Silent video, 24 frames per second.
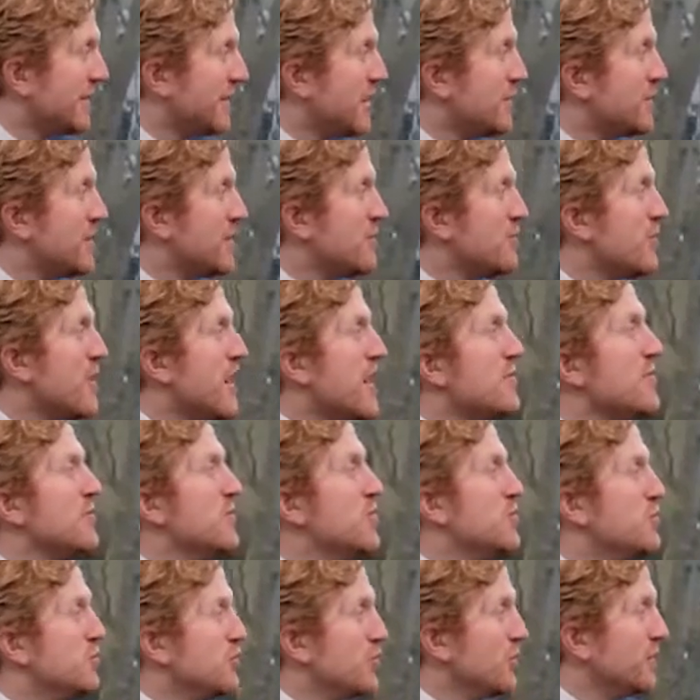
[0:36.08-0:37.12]
Tell me, where were
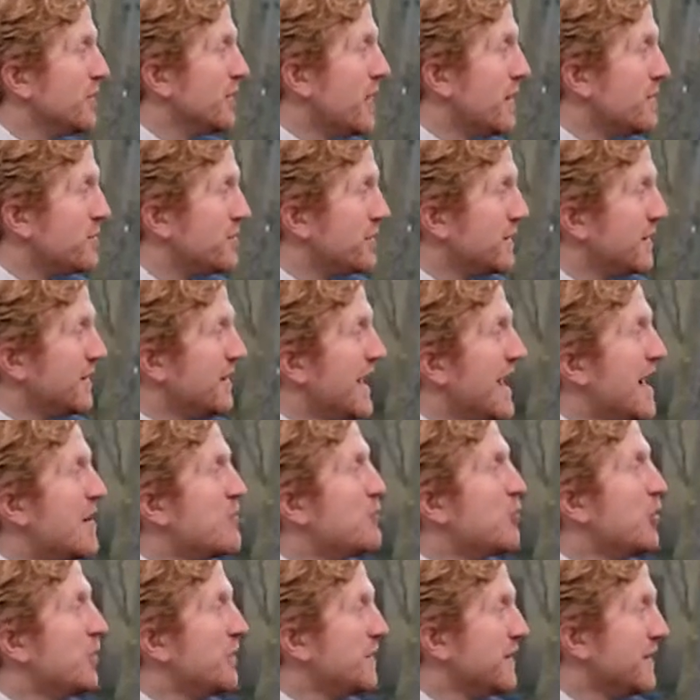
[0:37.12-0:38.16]
you brought up and how
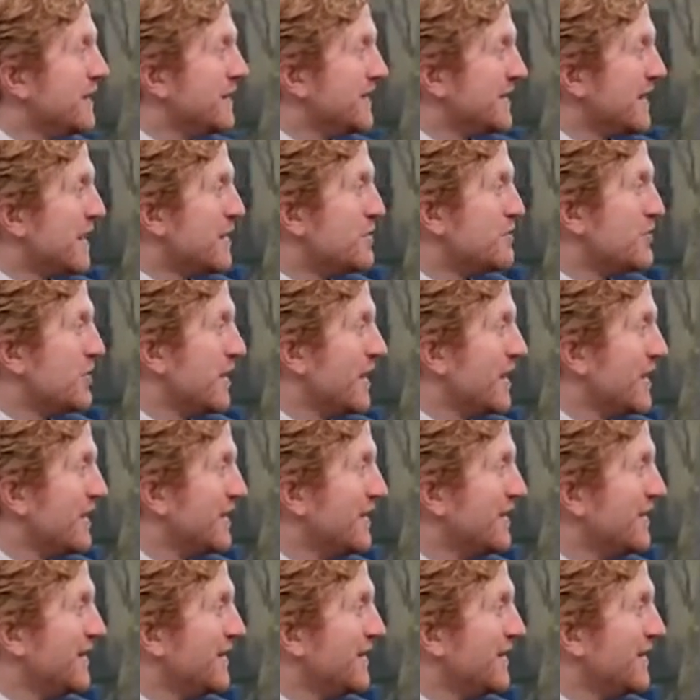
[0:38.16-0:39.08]
was it as an upbringing?